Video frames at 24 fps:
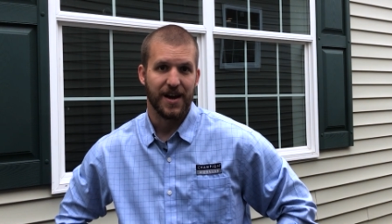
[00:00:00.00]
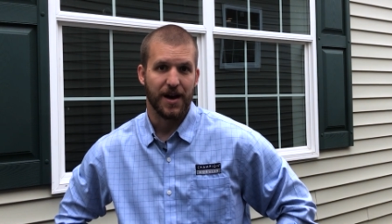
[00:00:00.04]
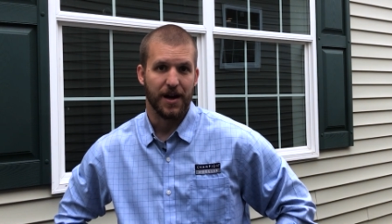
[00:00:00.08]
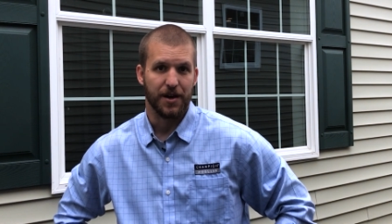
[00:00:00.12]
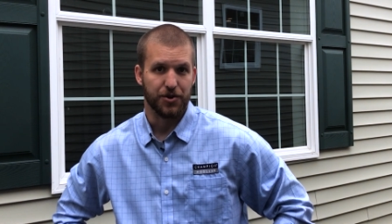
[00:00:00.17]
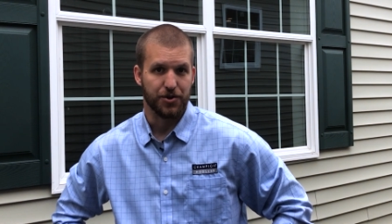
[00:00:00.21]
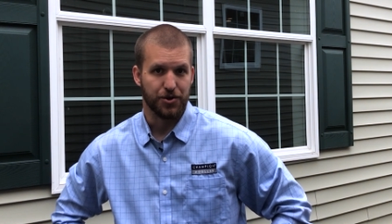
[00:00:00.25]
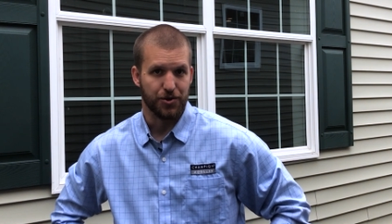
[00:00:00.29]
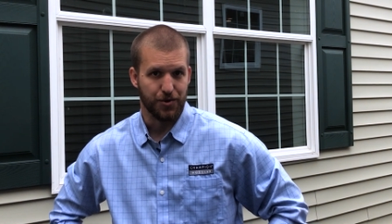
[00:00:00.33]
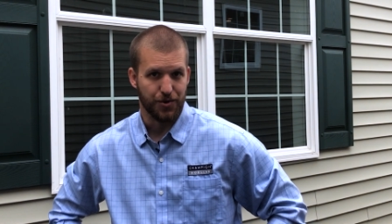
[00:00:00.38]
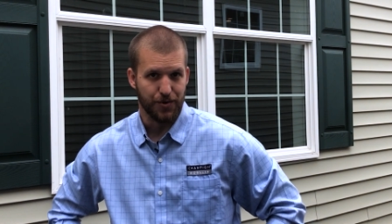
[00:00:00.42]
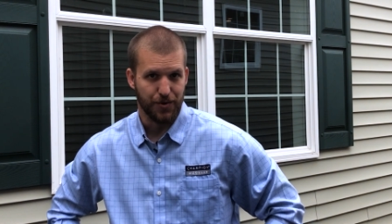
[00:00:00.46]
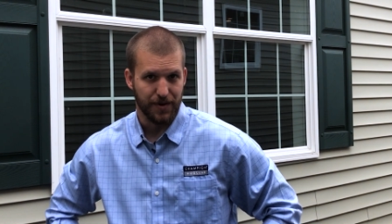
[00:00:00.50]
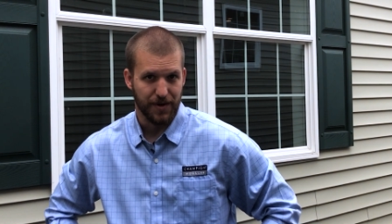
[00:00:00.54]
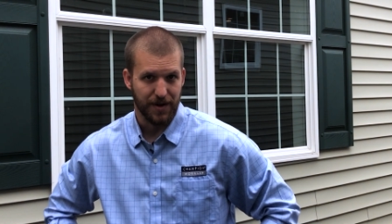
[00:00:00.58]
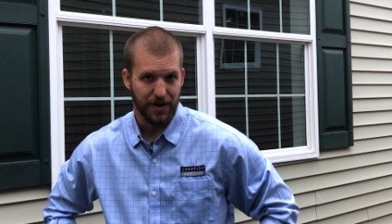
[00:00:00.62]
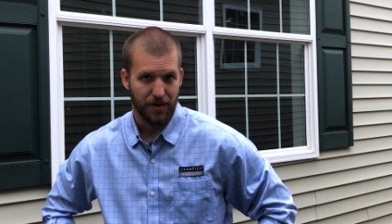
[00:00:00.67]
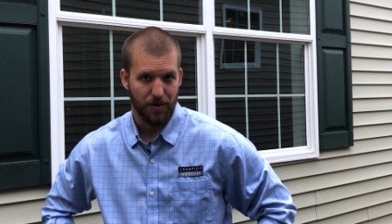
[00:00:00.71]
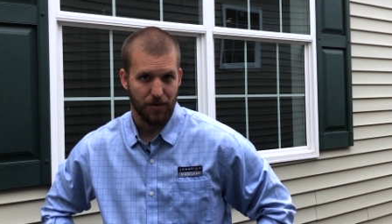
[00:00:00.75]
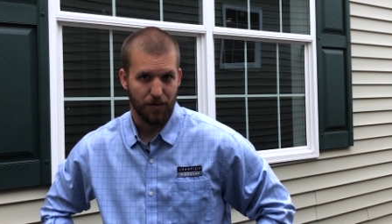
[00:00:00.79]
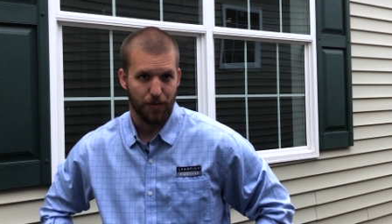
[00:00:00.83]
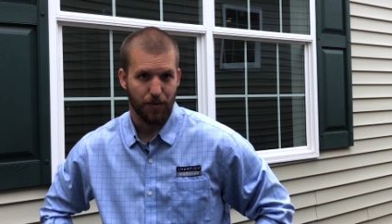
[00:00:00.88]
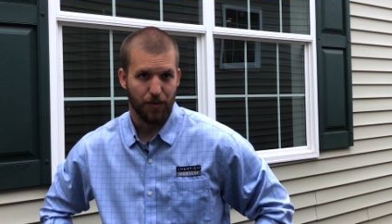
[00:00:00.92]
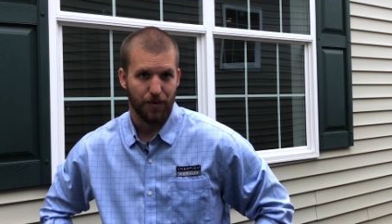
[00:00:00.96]
a
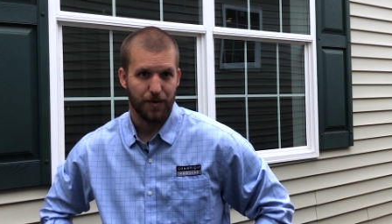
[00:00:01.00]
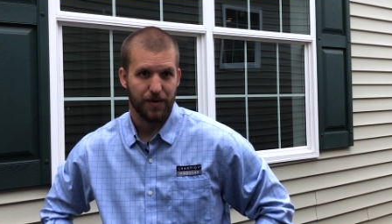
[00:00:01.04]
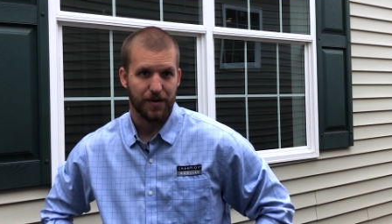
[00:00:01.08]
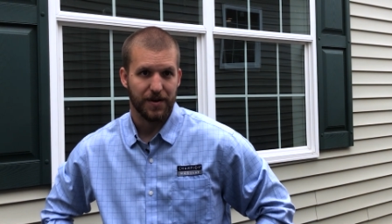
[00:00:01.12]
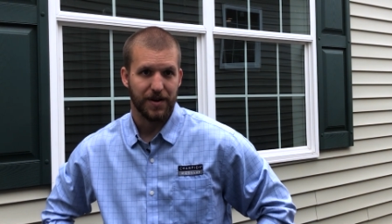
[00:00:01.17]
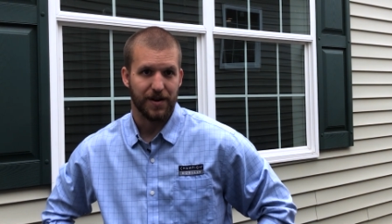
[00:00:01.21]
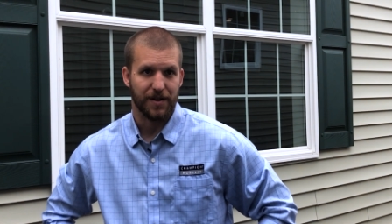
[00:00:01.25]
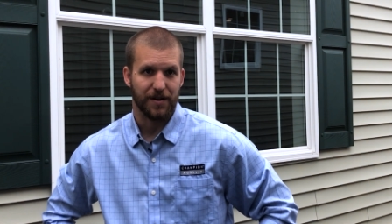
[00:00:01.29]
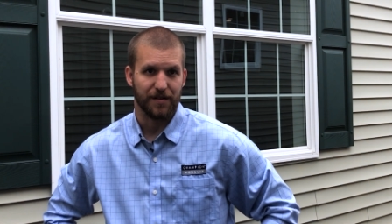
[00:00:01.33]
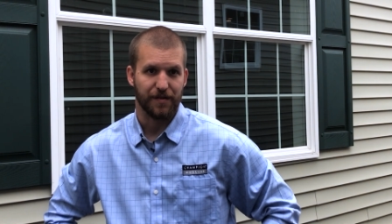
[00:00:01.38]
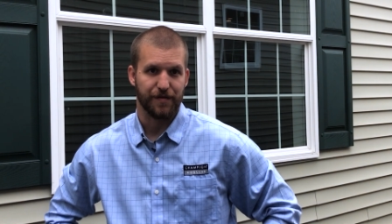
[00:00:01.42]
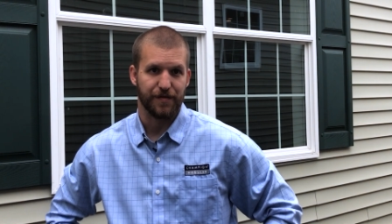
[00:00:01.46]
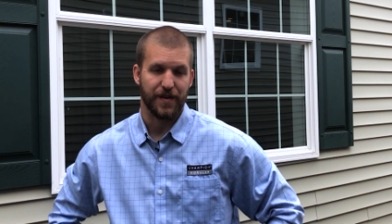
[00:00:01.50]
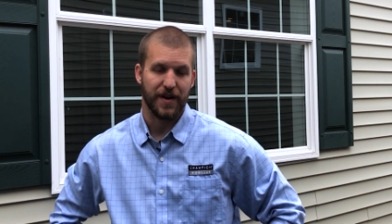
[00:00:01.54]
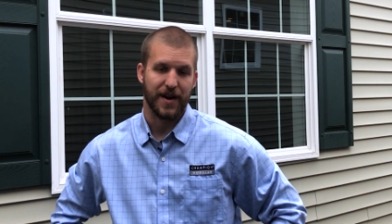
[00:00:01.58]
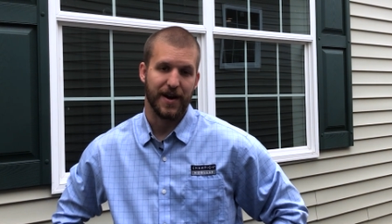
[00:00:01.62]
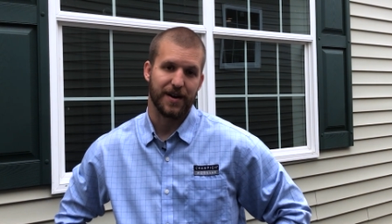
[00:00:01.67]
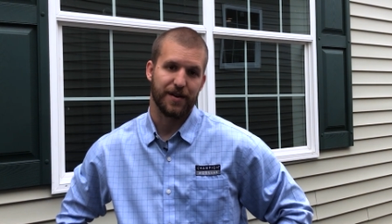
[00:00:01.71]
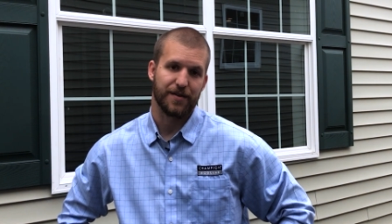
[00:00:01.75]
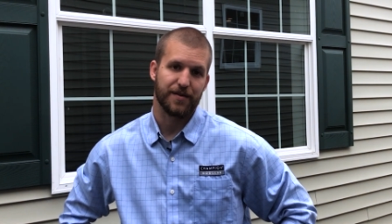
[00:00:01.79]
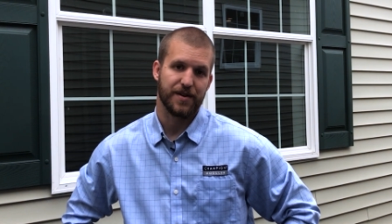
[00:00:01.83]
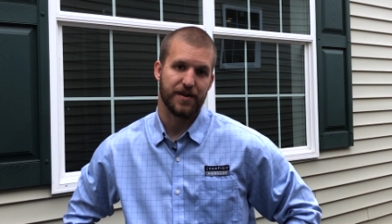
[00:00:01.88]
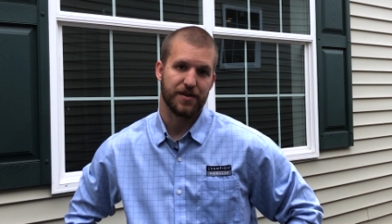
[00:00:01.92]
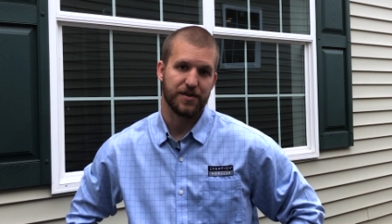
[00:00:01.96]
two-year warranty on
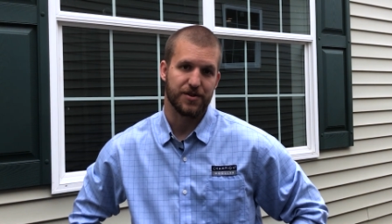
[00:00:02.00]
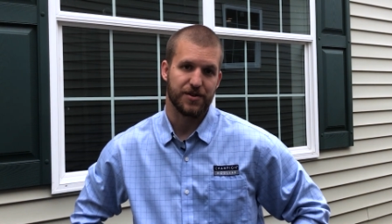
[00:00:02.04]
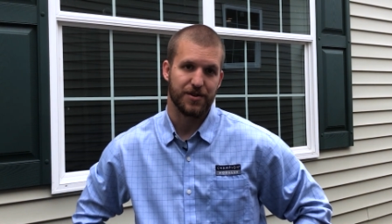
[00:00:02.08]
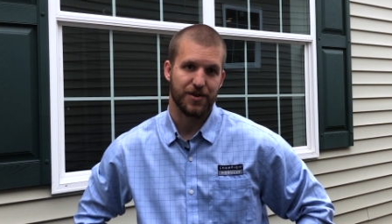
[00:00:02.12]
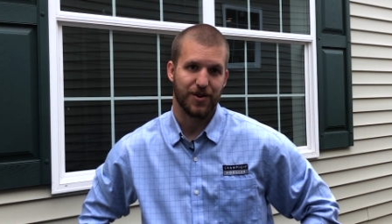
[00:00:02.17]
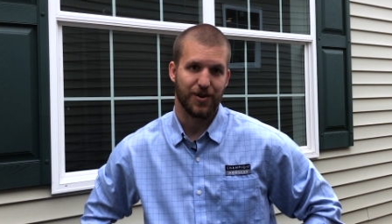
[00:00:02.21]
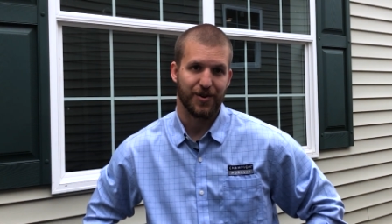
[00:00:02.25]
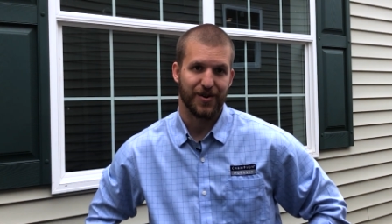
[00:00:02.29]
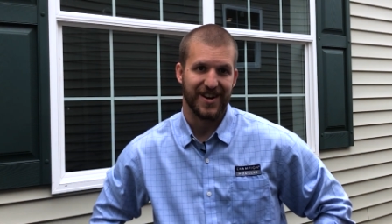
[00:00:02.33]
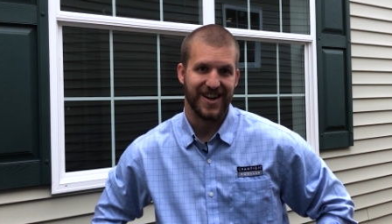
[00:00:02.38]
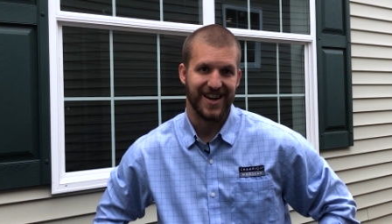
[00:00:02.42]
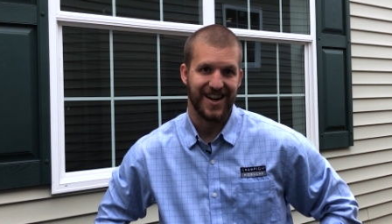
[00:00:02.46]
factory-installed